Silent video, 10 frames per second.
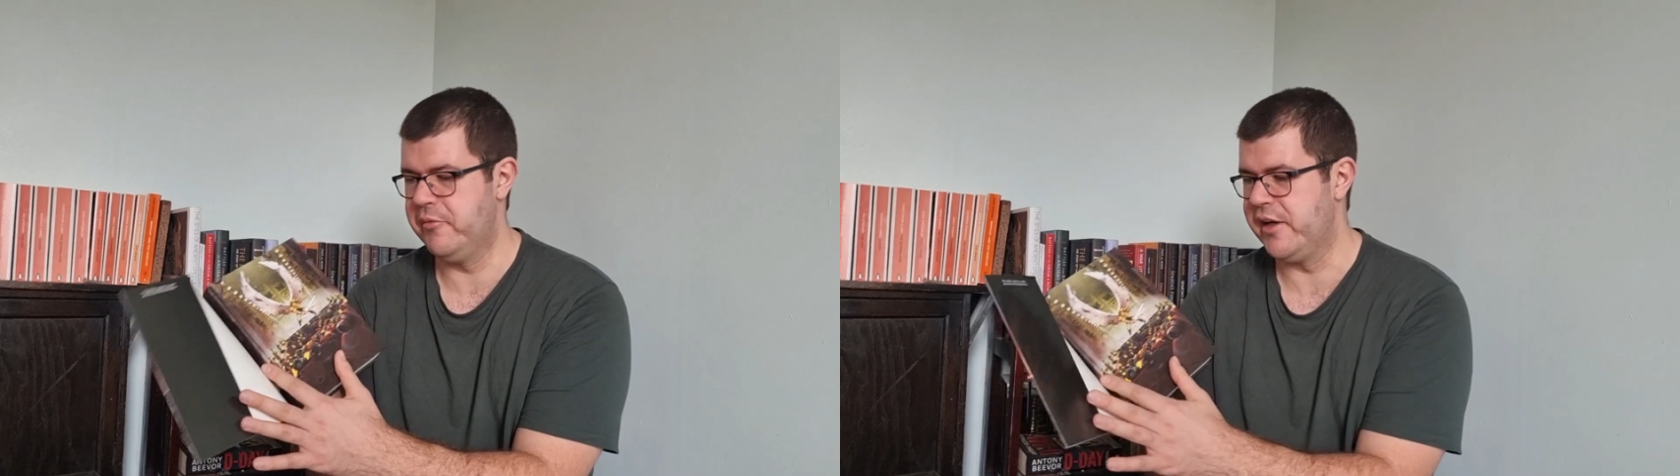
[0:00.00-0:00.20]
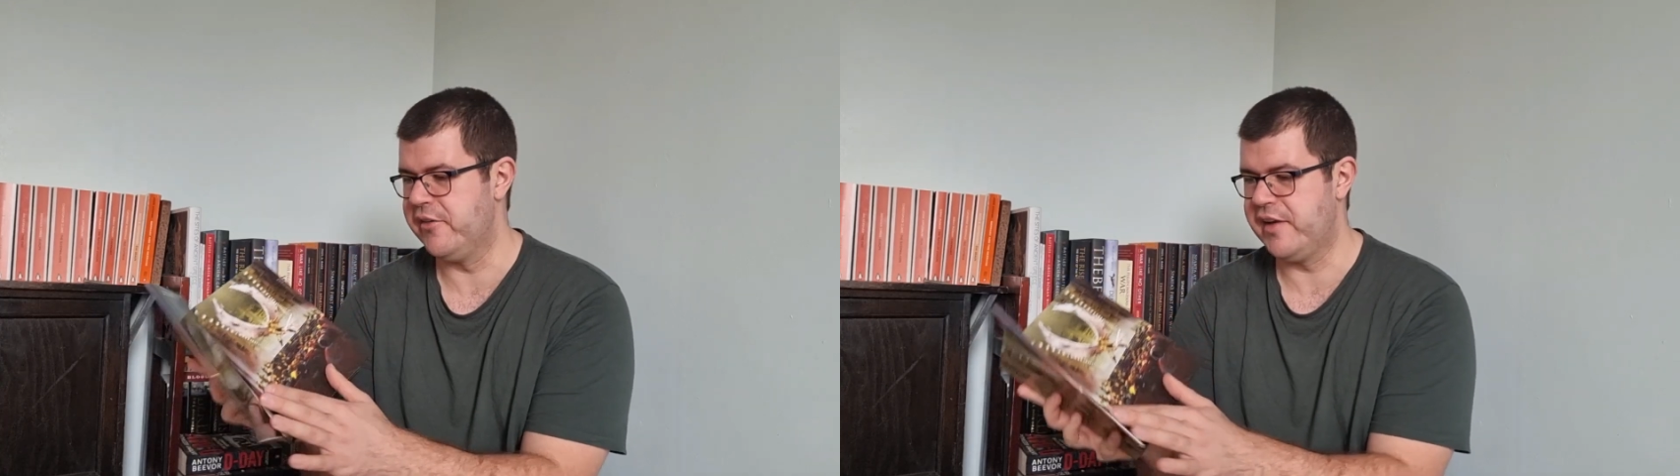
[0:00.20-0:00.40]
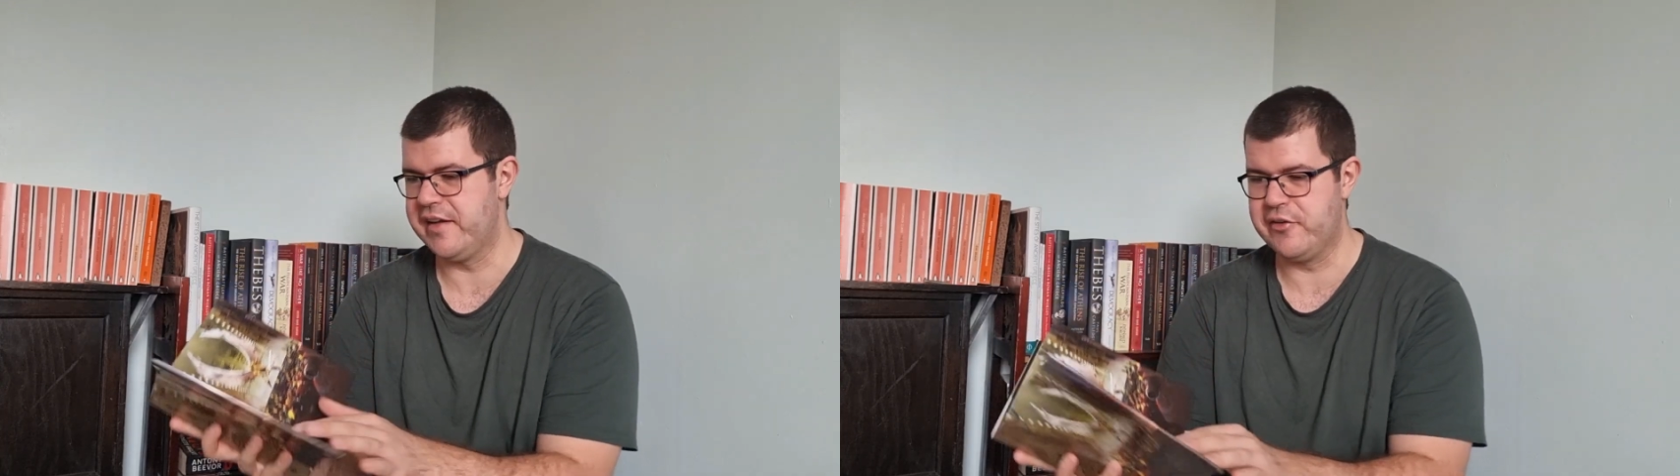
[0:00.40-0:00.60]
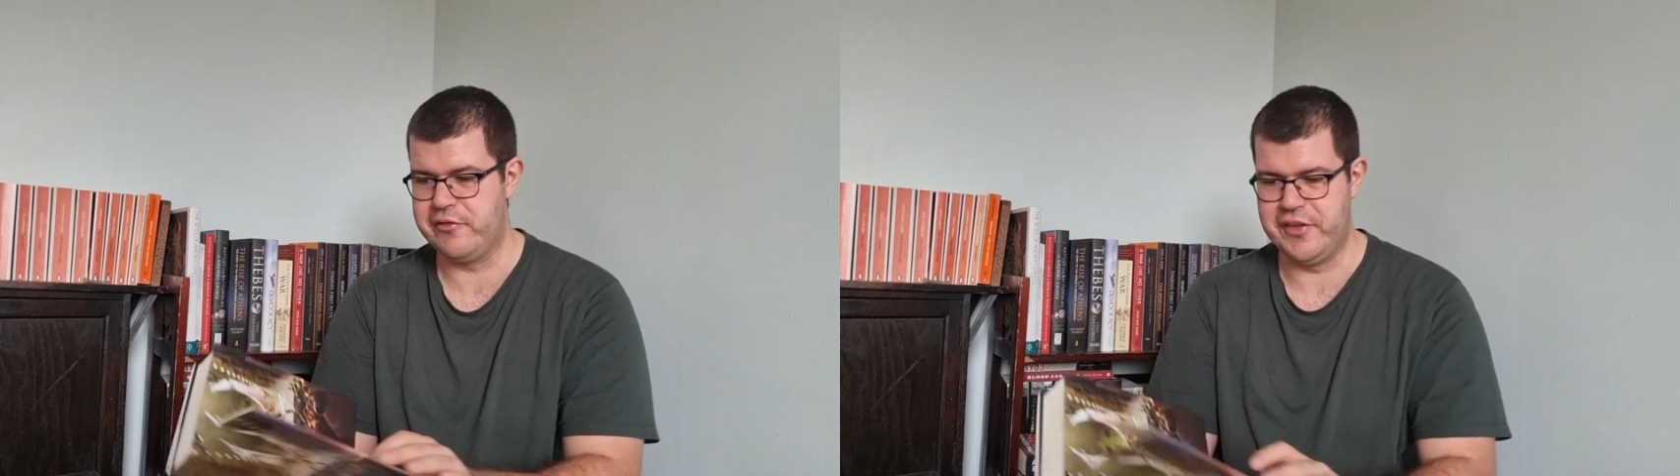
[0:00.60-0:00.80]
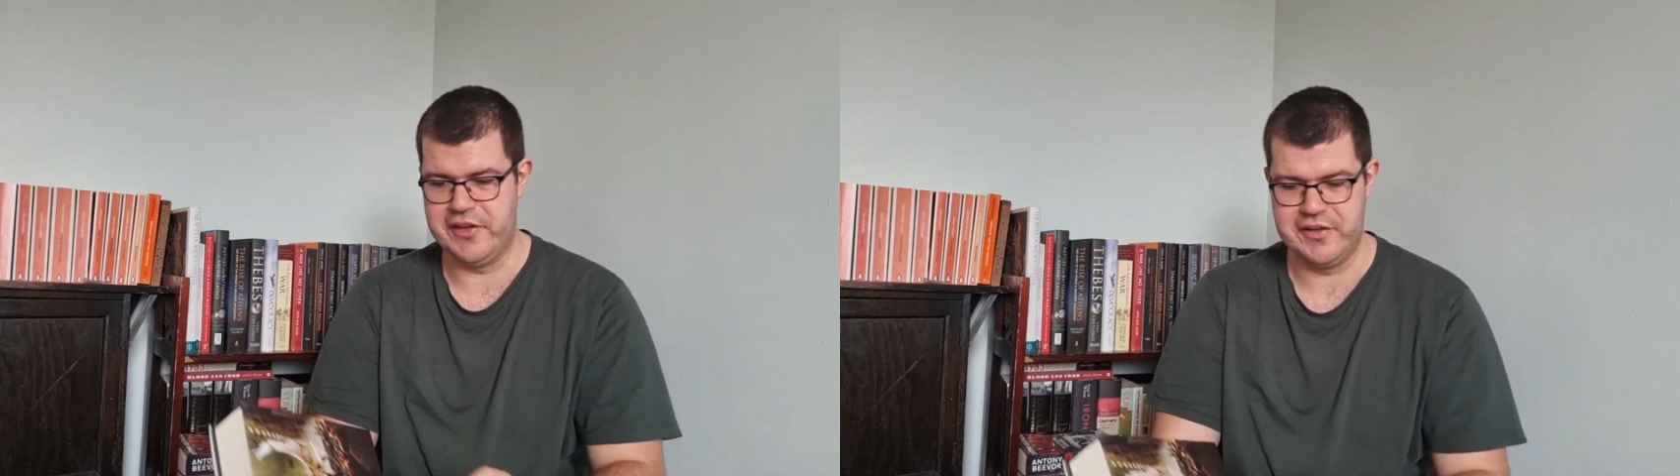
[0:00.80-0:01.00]
when you take off
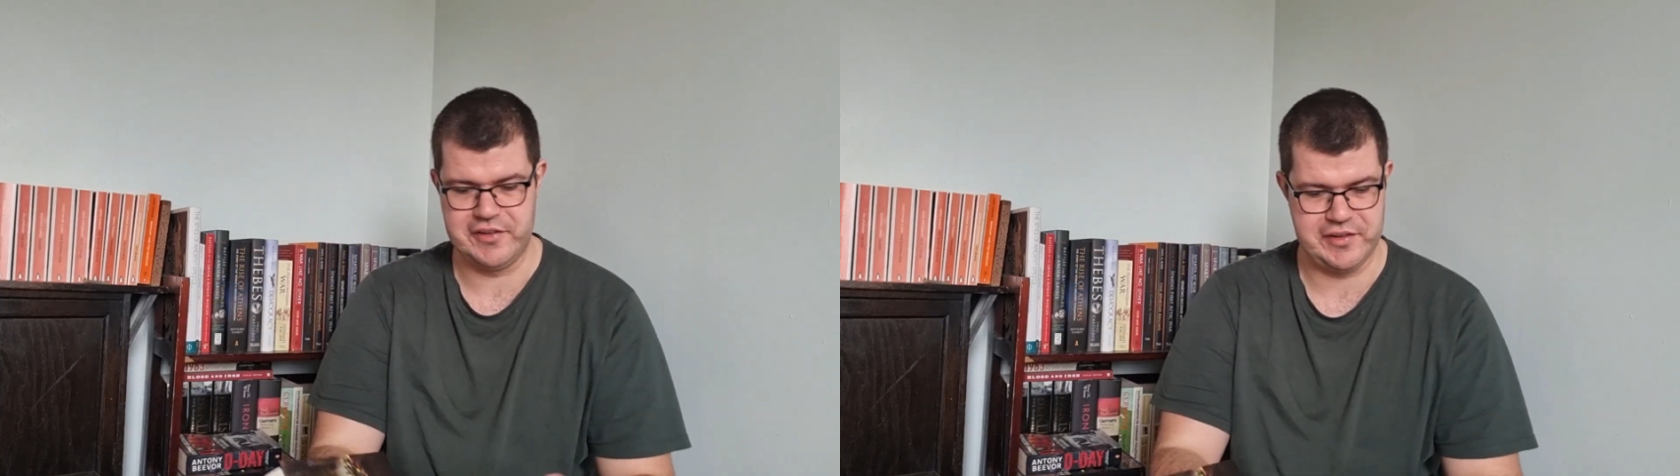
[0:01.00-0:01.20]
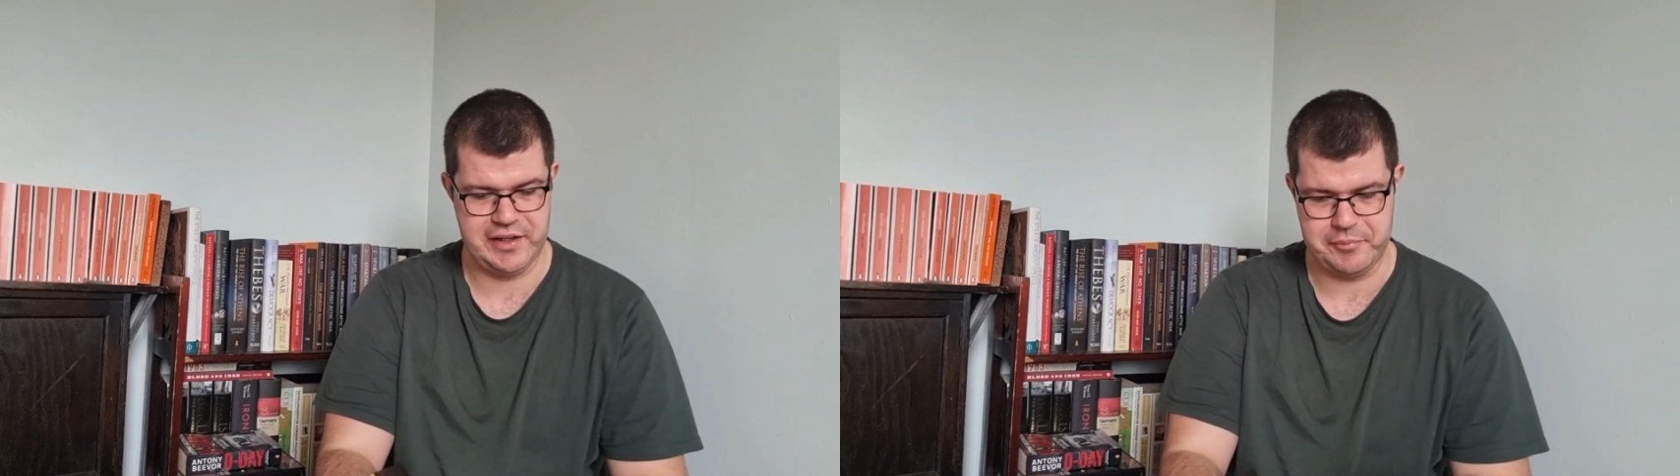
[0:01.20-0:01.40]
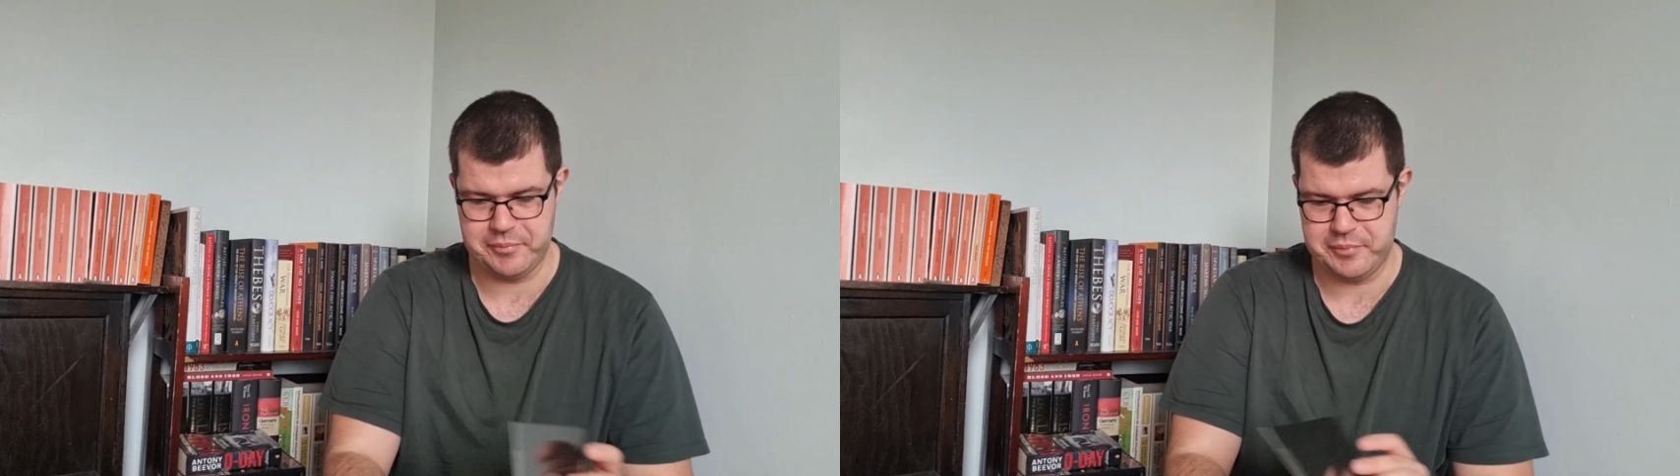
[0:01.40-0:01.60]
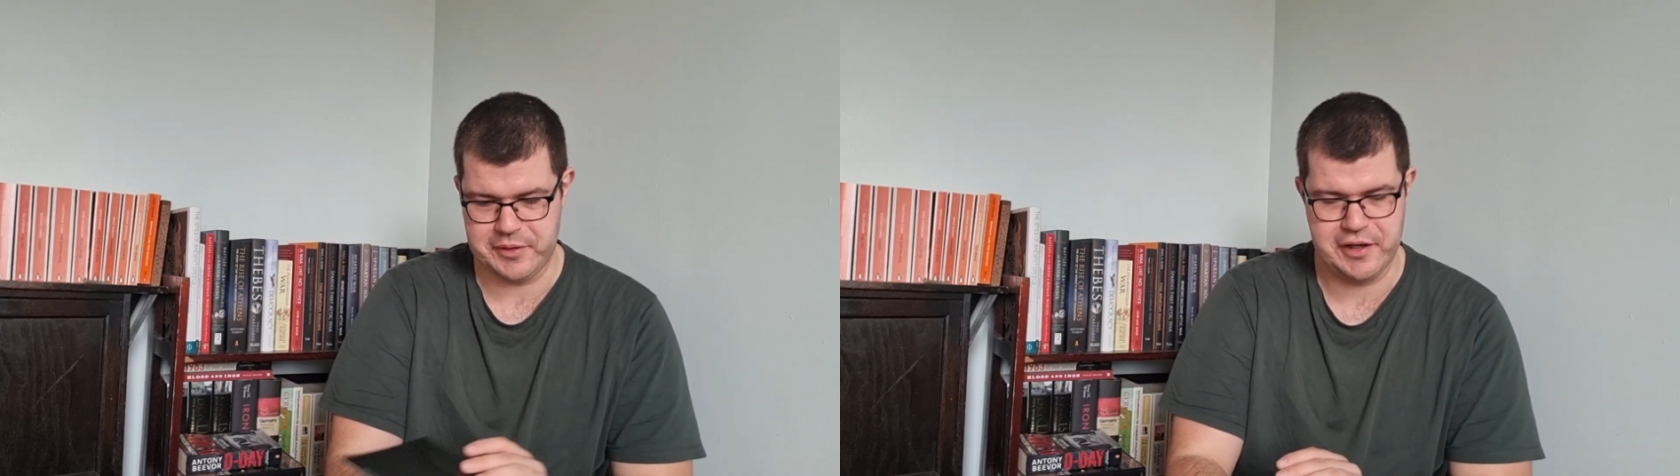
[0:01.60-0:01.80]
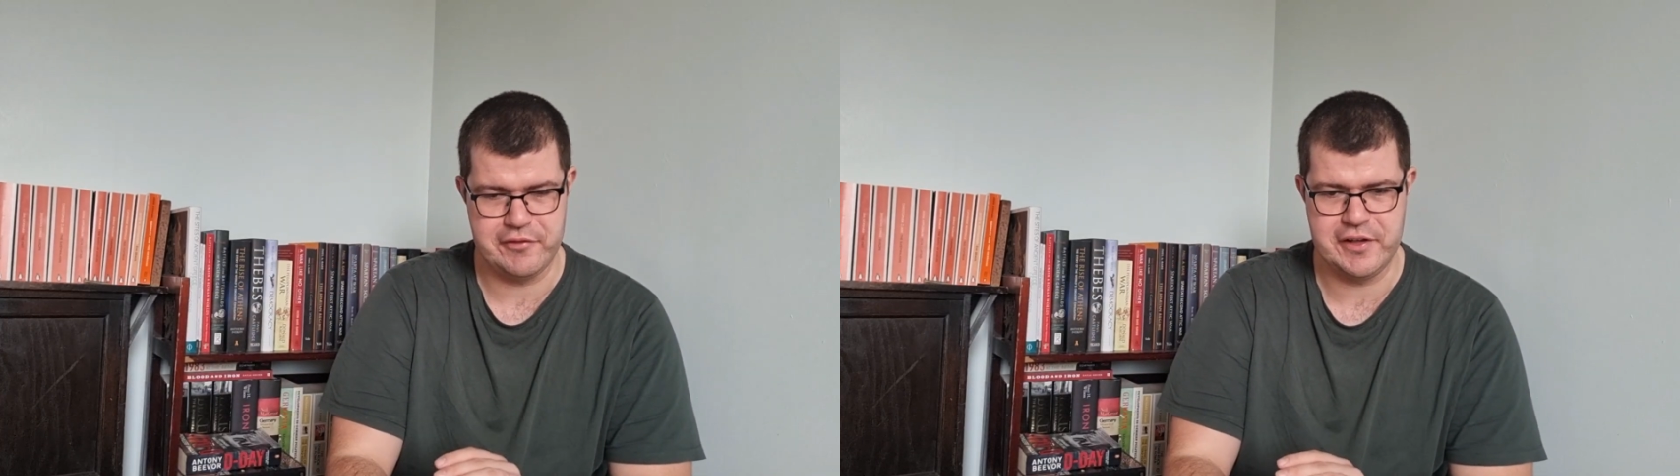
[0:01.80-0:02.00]
the slip
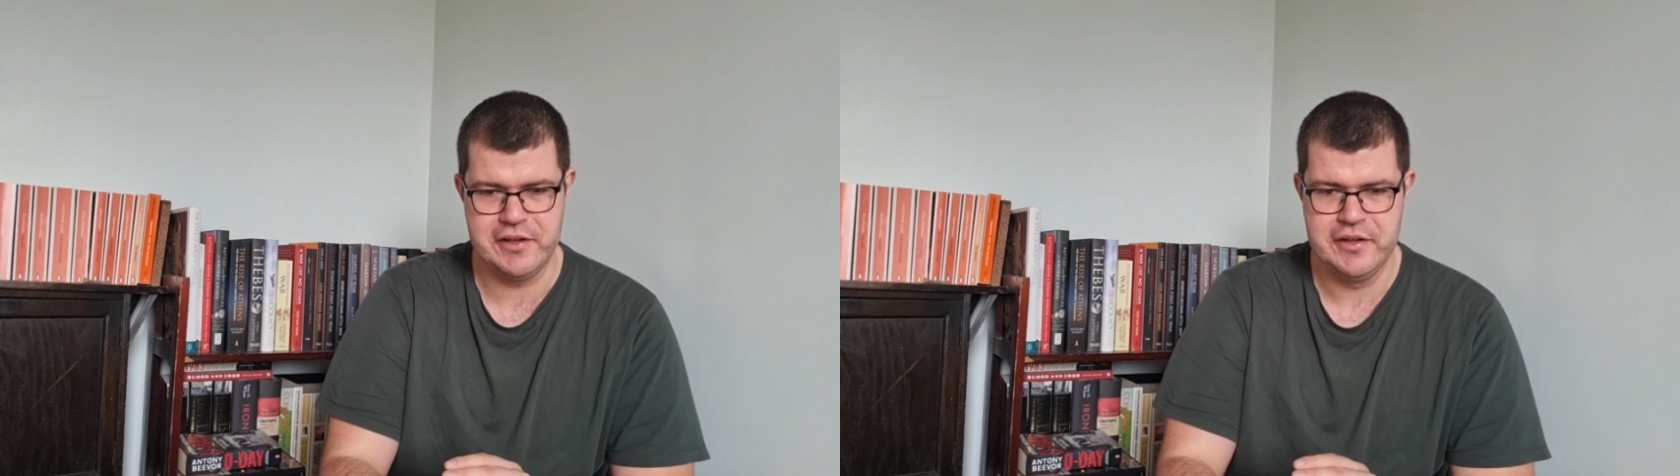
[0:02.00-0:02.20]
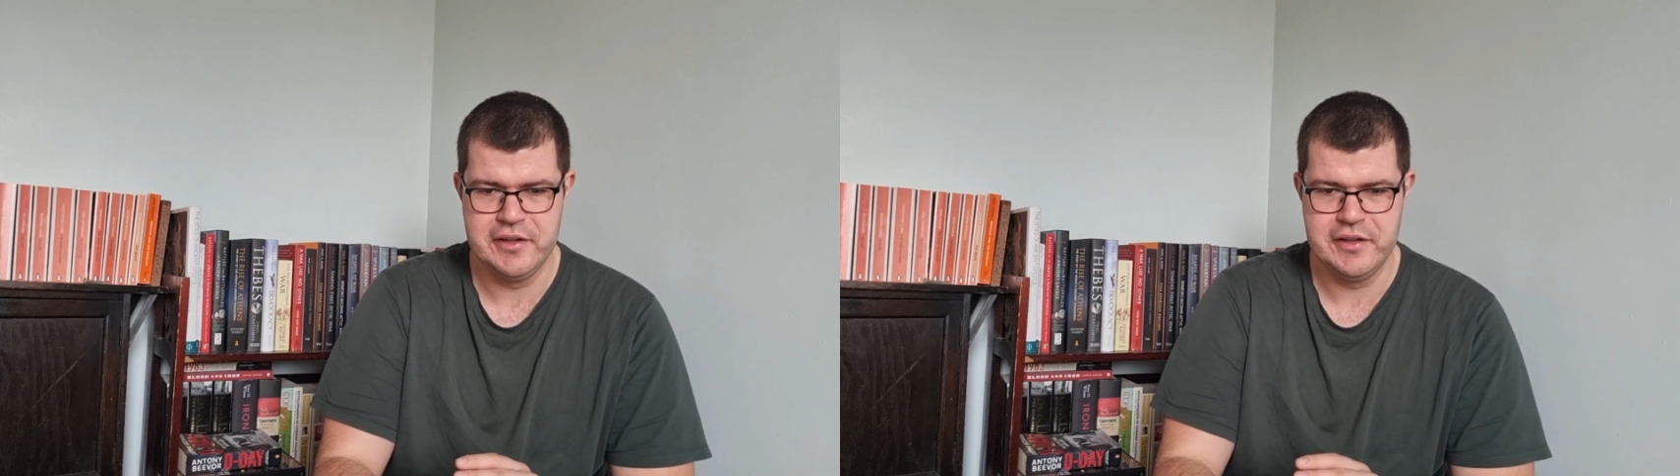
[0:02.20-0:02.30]
cover.